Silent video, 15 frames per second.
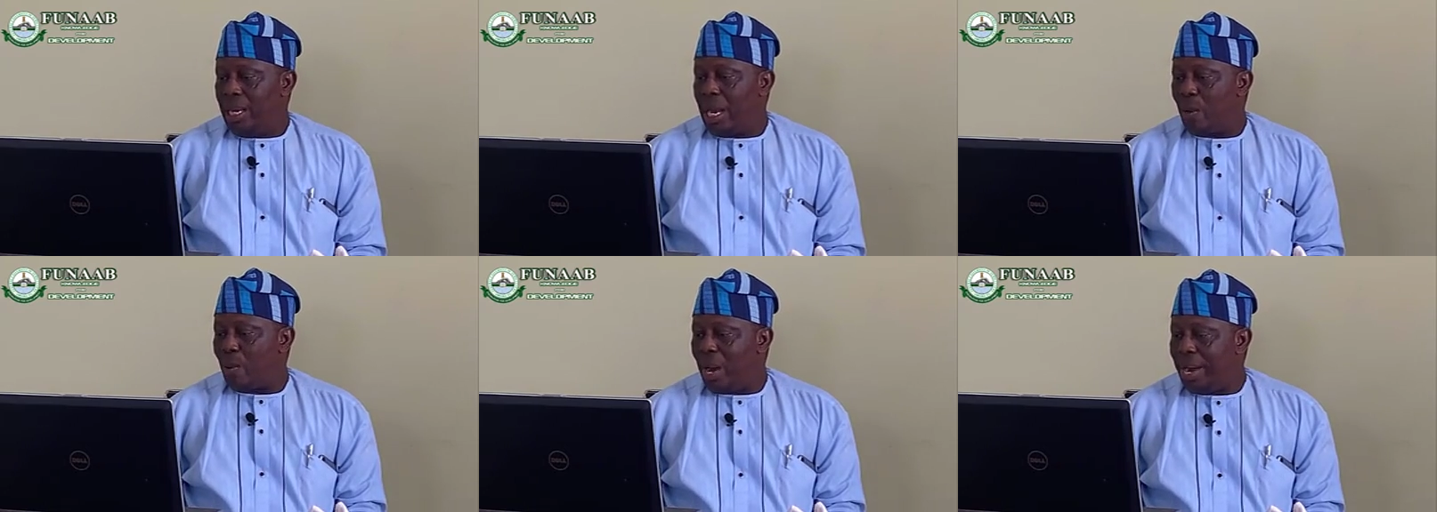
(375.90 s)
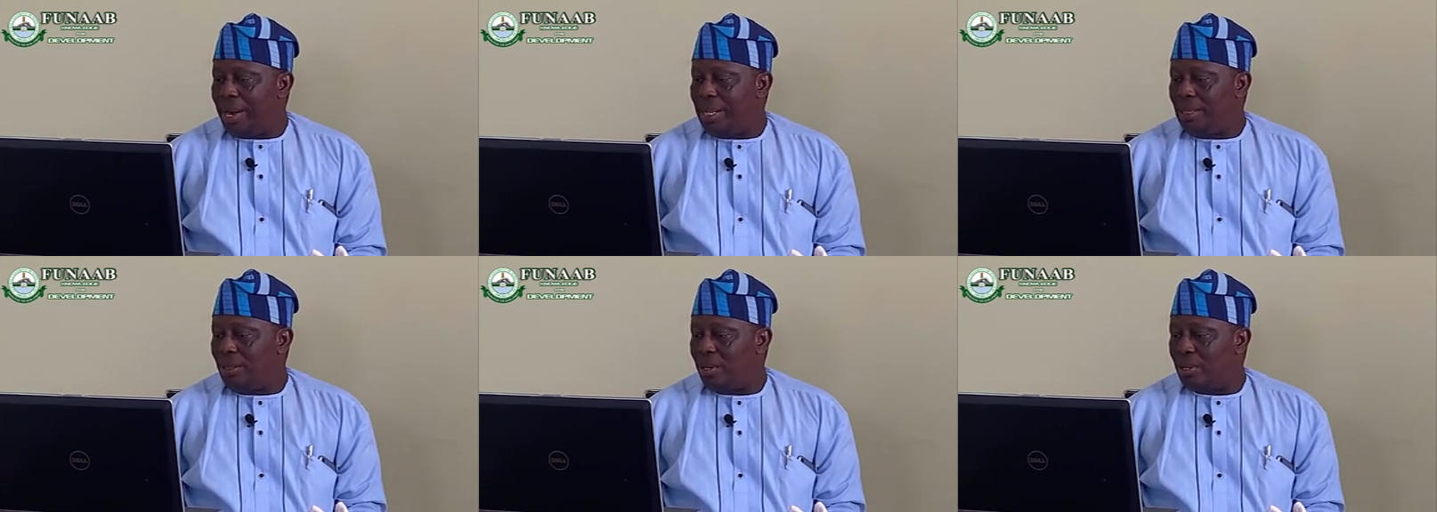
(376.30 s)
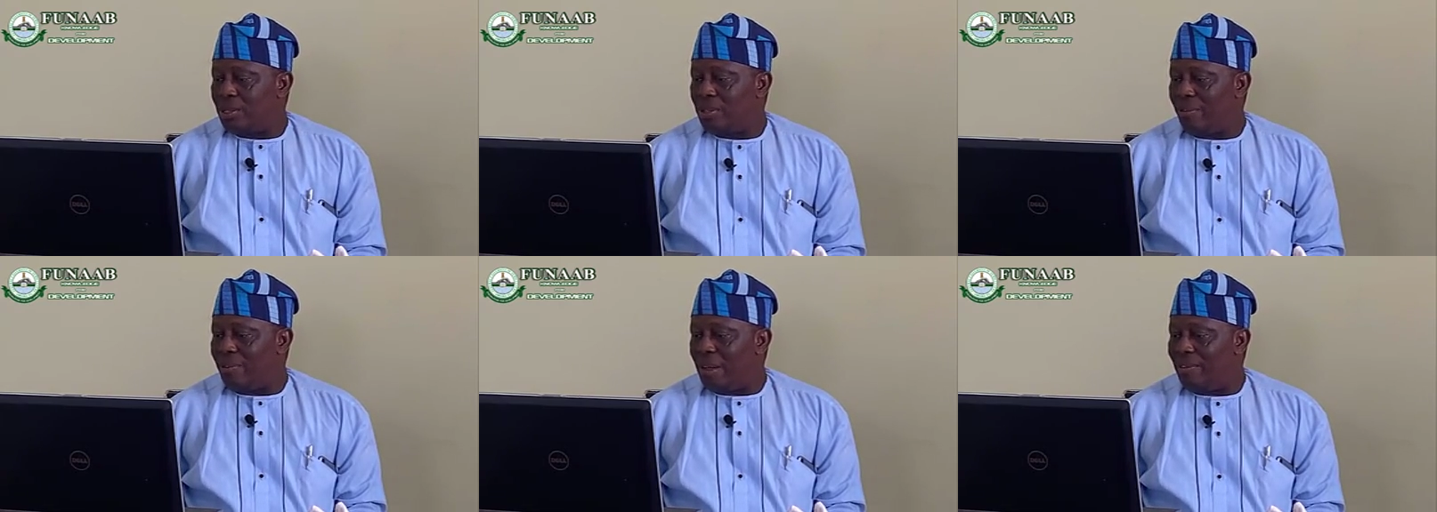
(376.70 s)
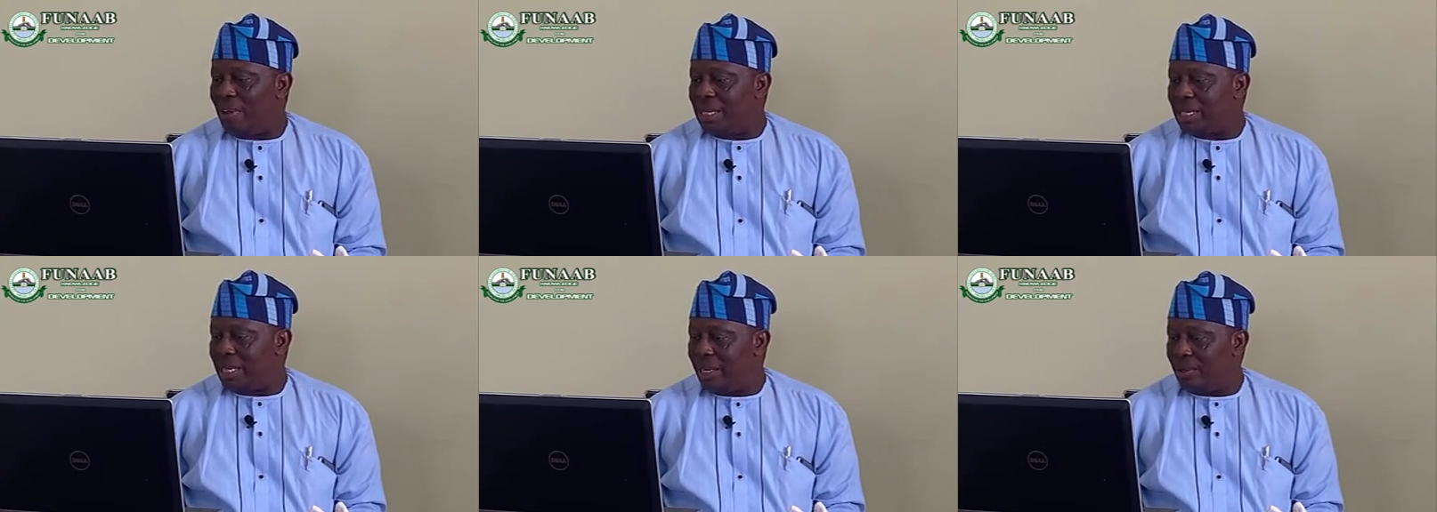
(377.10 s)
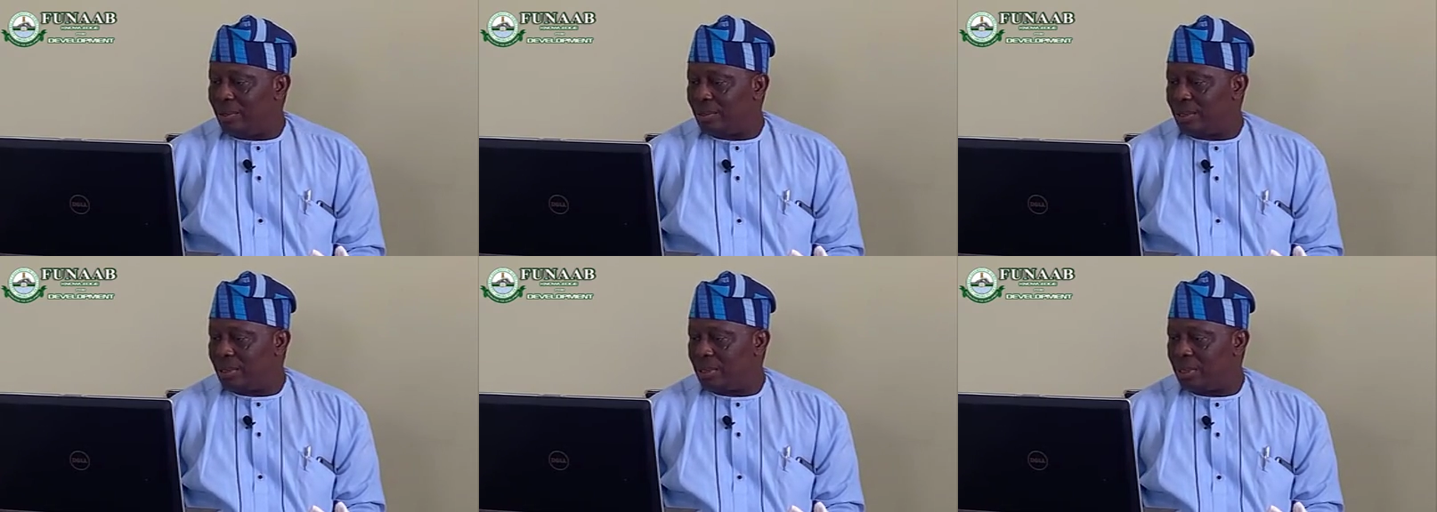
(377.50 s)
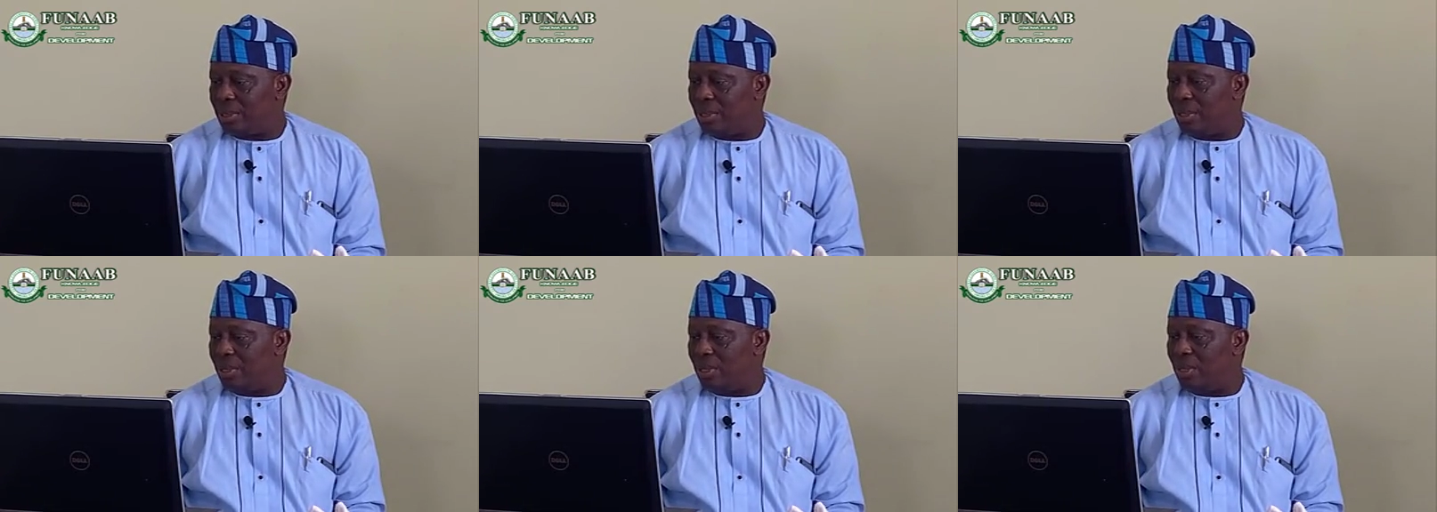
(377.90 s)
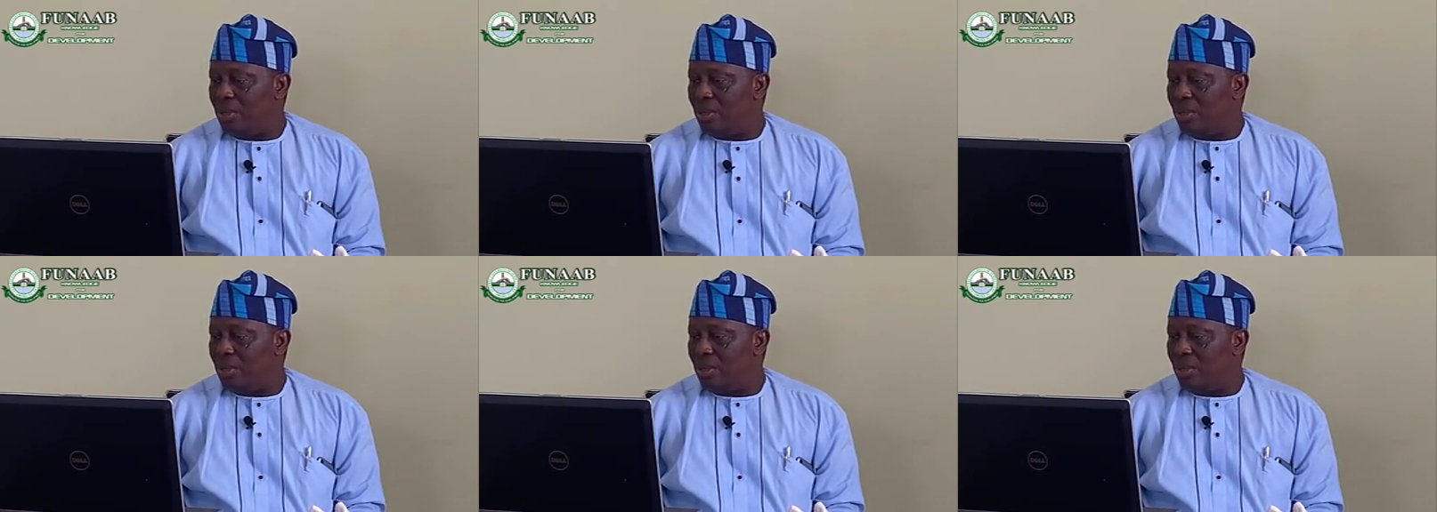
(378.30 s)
In acquiring your survival skills,